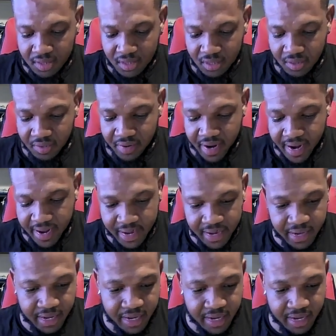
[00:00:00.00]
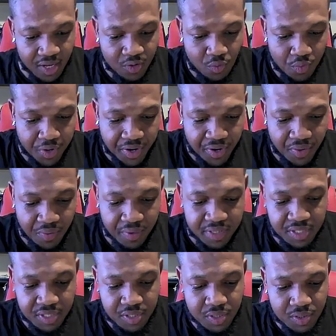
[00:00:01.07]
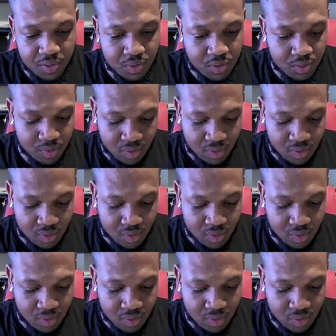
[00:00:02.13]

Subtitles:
Alright, and we're going to